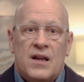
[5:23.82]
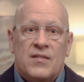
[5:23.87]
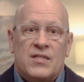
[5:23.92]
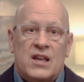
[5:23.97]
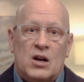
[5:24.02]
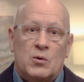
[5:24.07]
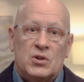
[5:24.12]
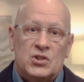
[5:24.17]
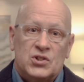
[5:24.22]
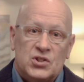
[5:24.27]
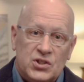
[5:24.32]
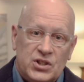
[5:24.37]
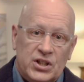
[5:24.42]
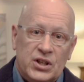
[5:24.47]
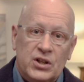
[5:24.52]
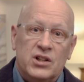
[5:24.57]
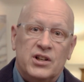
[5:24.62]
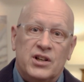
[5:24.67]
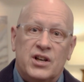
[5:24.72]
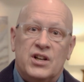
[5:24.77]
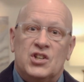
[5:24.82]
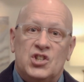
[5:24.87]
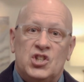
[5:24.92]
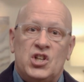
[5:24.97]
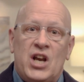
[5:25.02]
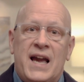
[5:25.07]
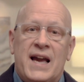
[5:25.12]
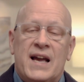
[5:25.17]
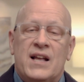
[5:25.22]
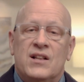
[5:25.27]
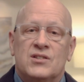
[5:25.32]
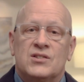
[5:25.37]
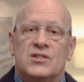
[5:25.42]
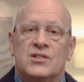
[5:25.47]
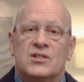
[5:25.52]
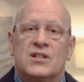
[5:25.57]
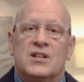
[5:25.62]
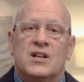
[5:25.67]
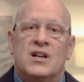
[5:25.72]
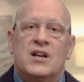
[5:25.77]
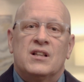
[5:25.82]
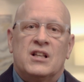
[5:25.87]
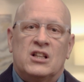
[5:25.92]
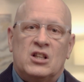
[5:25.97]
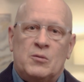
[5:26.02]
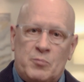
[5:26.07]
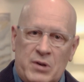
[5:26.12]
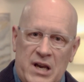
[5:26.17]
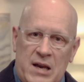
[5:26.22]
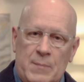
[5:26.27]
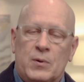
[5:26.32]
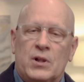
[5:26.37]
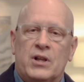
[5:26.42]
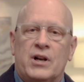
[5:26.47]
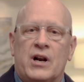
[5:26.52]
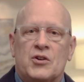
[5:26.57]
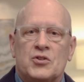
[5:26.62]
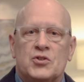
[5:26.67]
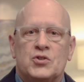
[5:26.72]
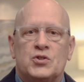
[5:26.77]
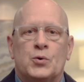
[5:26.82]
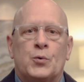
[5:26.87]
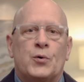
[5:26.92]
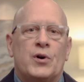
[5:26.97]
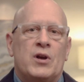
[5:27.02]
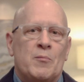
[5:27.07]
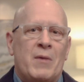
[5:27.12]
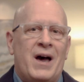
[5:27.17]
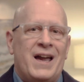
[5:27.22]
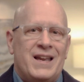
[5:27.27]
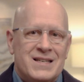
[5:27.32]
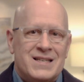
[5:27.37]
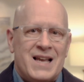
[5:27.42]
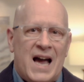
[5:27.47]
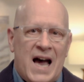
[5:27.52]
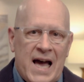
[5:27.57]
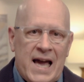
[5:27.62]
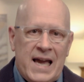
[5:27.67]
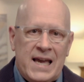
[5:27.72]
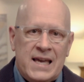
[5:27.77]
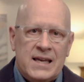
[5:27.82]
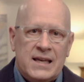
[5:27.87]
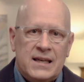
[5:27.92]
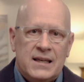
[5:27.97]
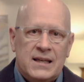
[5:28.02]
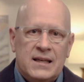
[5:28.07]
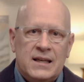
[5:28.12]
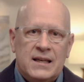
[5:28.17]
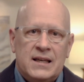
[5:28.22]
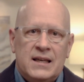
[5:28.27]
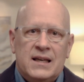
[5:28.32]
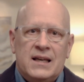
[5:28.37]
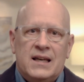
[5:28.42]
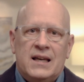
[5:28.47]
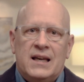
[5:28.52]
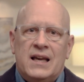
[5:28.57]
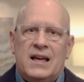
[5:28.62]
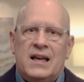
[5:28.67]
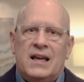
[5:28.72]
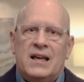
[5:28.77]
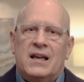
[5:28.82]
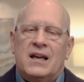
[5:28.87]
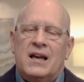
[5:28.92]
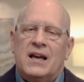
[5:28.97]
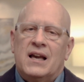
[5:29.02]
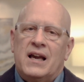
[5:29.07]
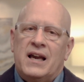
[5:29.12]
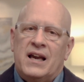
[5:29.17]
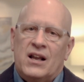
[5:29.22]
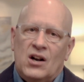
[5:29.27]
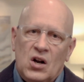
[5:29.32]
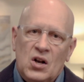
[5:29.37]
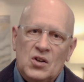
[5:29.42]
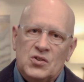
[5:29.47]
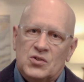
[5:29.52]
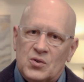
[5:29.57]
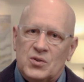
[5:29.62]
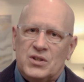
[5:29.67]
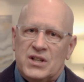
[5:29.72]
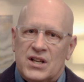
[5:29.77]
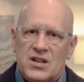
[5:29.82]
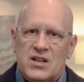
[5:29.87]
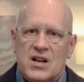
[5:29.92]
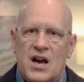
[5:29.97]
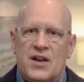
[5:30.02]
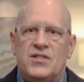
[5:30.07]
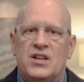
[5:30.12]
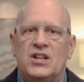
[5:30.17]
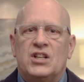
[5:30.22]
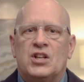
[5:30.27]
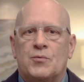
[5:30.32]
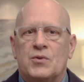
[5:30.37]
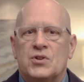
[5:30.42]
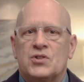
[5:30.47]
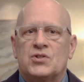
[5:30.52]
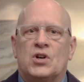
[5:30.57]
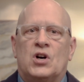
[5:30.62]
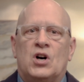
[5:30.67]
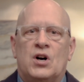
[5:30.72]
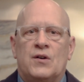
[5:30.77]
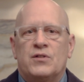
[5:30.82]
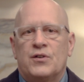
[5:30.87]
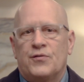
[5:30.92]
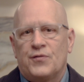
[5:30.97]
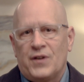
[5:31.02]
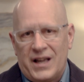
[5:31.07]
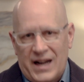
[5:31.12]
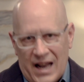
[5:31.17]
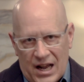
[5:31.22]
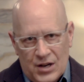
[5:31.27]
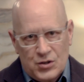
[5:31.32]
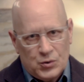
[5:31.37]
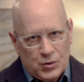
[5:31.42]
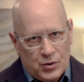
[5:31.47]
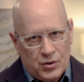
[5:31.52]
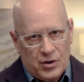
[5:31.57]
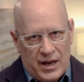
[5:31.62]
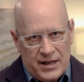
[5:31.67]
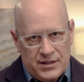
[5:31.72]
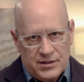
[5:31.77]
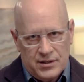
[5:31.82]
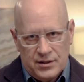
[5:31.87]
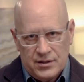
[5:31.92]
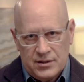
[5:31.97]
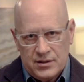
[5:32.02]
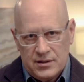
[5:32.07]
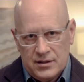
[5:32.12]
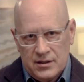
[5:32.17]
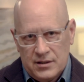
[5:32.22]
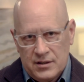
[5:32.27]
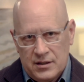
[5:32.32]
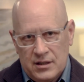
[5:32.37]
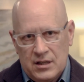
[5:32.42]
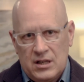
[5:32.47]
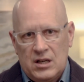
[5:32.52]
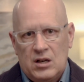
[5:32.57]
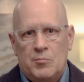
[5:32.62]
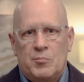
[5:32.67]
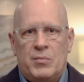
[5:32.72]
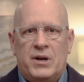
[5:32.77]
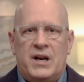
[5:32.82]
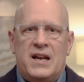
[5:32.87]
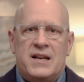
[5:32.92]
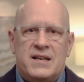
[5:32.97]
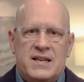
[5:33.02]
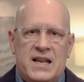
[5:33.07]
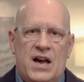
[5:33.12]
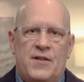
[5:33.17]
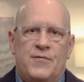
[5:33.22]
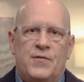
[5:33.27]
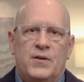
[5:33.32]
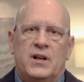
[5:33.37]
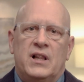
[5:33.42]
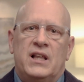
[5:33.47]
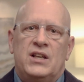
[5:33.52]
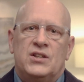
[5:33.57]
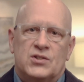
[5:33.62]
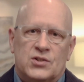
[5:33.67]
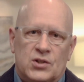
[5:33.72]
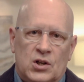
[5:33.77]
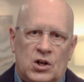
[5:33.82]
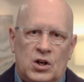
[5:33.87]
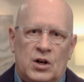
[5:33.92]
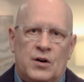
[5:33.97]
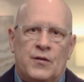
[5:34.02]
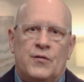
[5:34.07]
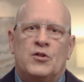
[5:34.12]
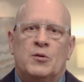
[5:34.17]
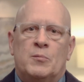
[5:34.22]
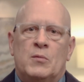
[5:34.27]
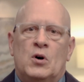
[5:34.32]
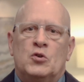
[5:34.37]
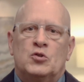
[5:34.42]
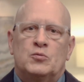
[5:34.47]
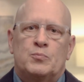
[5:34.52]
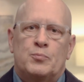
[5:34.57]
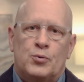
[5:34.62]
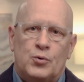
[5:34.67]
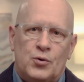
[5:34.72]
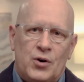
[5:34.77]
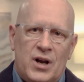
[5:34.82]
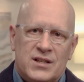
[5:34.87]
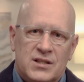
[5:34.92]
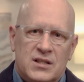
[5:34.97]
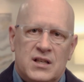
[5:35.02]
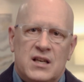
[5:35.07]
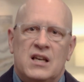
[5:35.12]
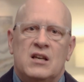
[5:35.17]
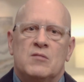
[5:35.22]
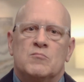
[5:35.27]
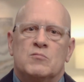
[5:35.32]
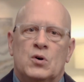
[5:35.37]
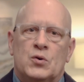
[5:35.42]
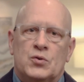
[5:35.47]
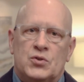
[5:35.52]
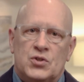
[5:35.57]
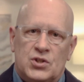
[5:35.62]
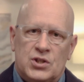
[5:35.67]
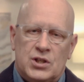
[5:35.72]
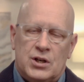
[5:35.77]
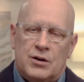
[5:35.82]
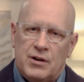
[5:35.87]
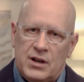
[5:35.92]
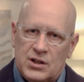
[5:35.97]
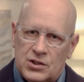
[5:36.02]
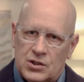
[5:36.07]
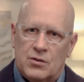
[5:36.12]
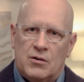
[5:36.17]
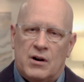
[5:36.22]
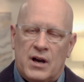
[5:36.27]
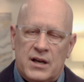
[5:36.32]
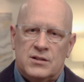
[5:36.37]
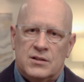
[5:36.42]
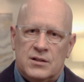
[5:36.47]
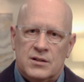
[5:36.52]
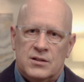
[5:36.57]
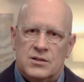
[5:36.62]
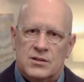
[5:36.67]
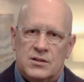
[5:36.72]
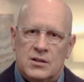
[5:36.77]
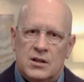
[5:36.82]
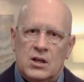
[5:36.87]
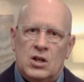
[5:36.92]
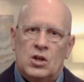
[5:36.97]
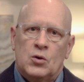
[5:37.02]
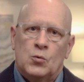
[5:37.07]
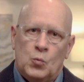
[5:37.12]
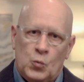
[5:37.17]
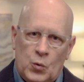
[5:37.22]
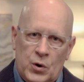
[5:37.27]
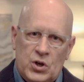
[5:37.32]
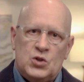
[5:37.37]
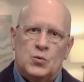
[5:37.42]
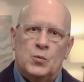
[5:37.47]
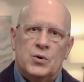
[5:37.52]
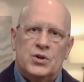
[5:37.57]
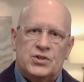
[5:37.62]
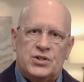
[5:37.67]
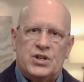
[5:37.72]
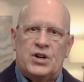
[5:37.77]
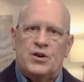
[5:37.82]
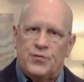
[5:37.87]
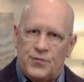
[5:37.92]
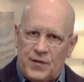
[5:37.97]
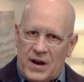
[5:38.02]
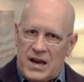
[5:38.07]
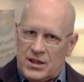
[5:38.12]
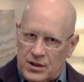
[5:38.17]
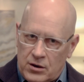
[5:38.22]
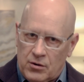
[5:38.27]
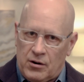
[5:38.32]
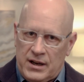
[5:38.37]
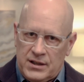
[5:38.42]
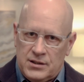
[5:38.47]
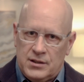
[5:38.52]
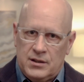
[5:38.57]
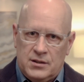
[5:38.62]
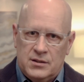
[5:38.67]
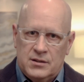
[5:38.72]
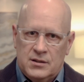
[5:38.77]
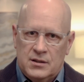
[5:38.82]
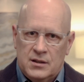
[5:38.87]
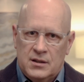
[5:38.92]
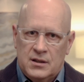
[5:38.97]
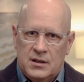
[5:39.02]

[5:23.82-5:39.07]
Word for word: There was still a good chance that the people in our story might die. It also did nothing to resolve the financial crisis, but it definitely solved the most pressing, most serious crisis, which was their faith crisis.